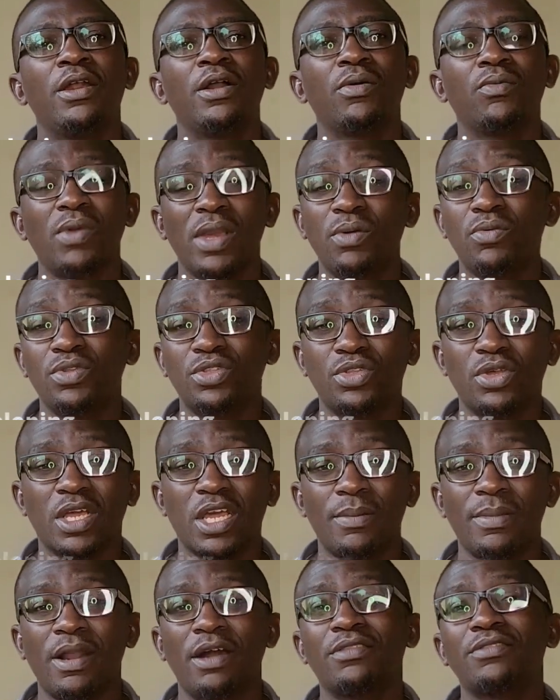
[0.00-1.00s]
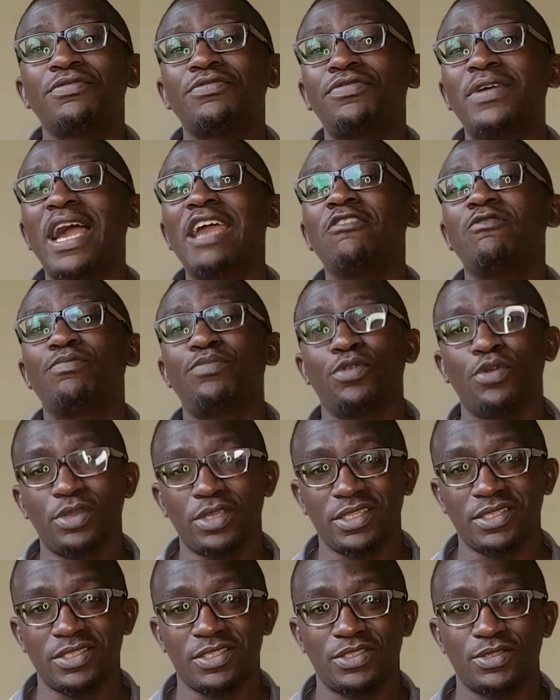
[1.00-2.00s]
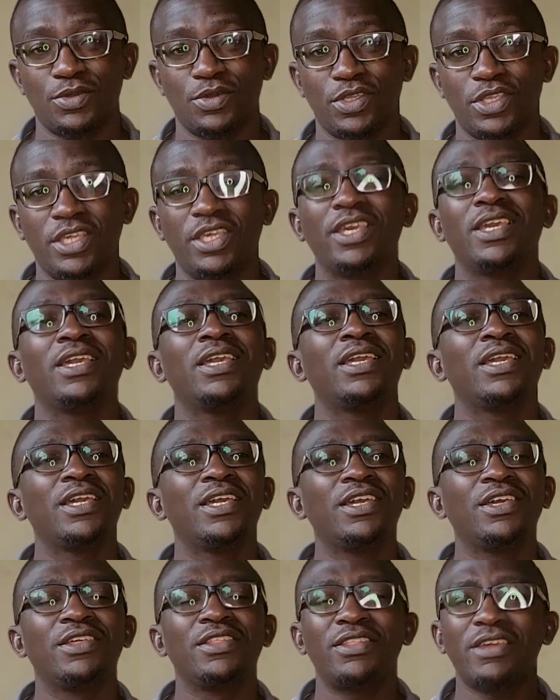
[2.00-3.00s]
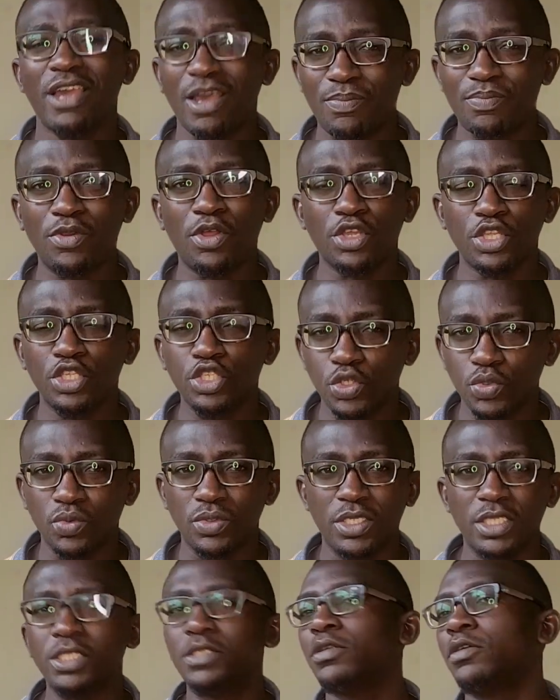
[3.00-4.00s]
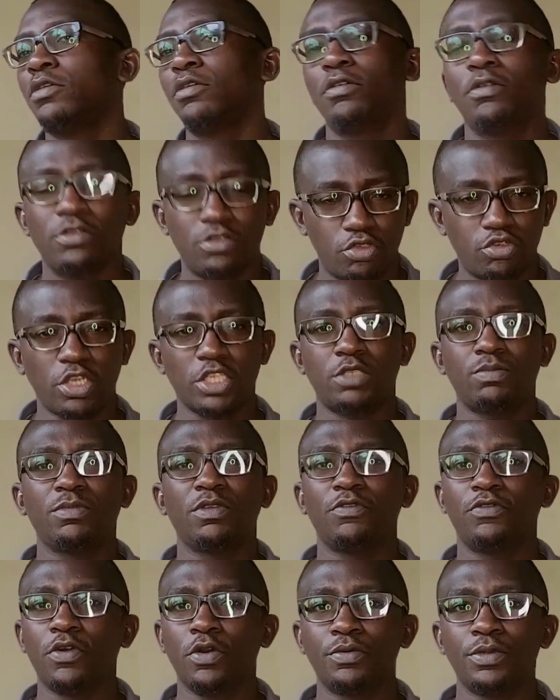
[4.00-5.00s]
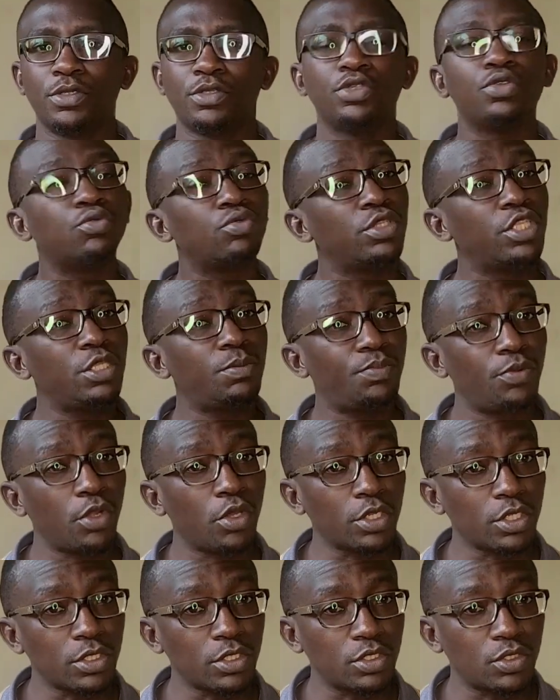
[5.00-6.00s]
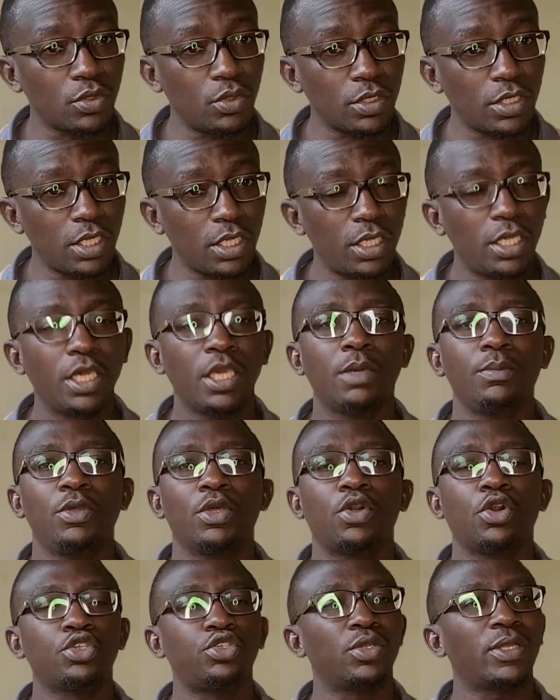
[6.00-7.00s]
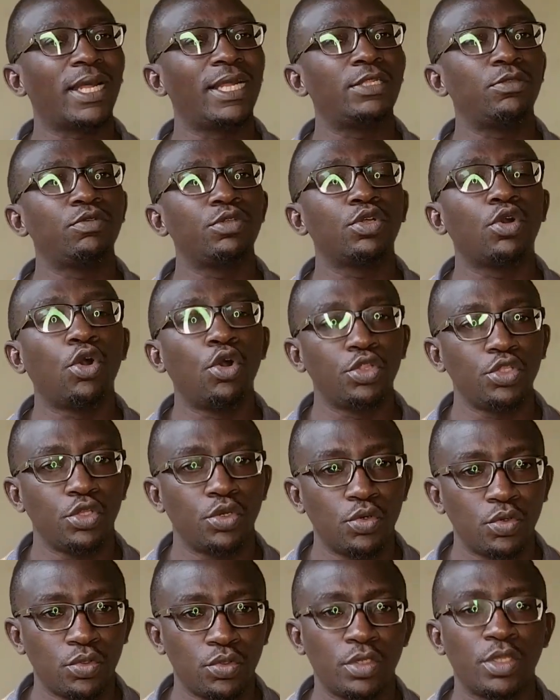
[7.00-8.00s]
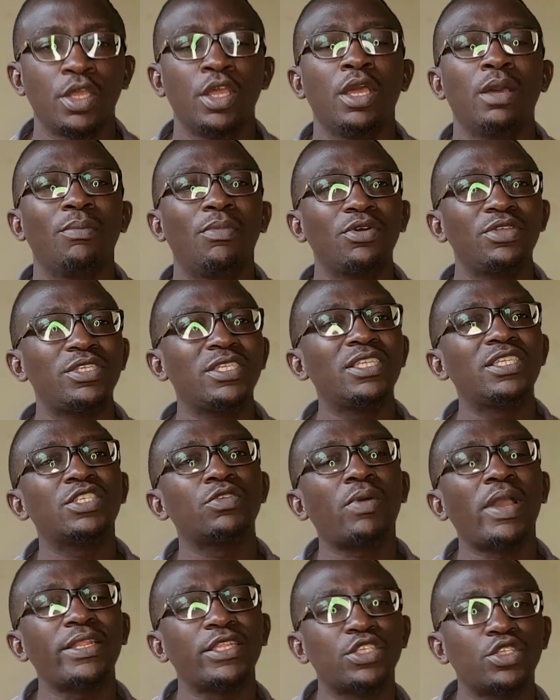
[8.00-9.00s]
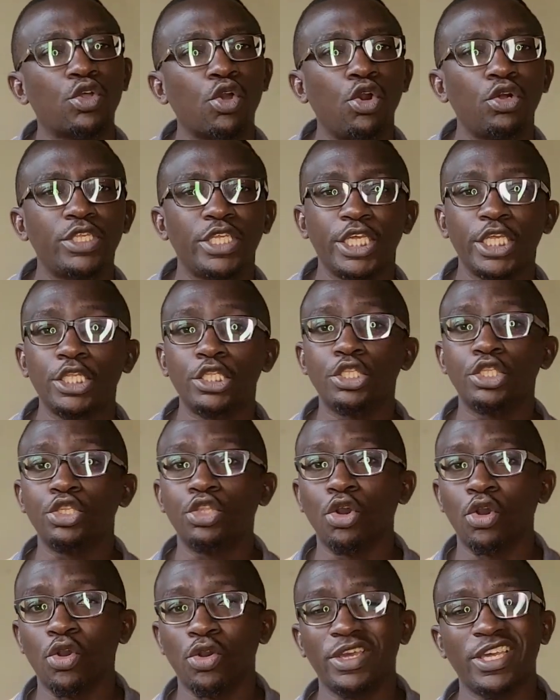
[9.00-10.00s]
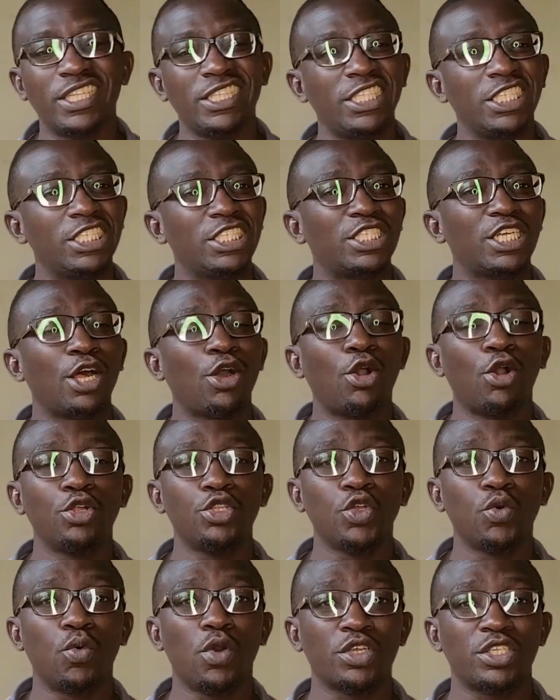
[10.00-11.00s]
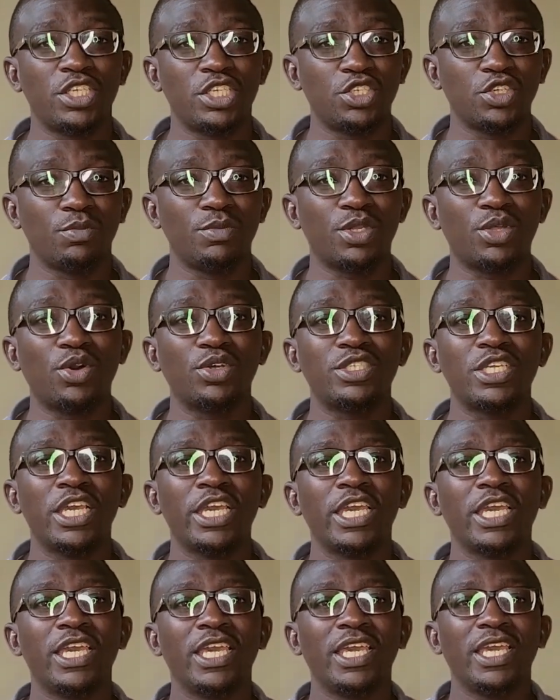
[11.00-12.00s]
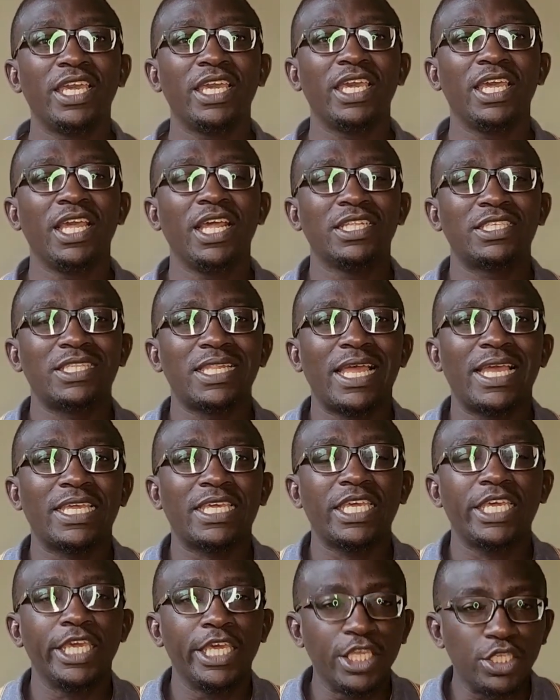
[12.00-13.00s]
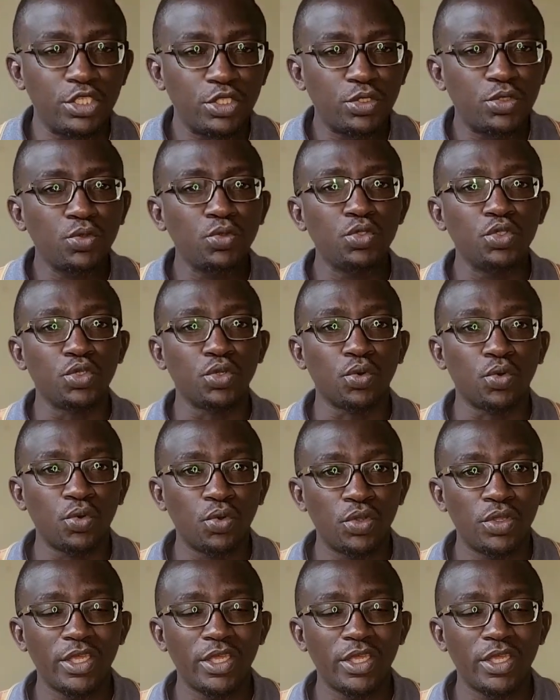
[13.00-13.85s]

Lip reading: when we talk about 5 plugins, okay, there are plugins you need. Trust me, for real, you need plugins, okay, because you can't do it on your own. But you see, this is why it is called a DAW, a digital audio workstation, because it's like a studio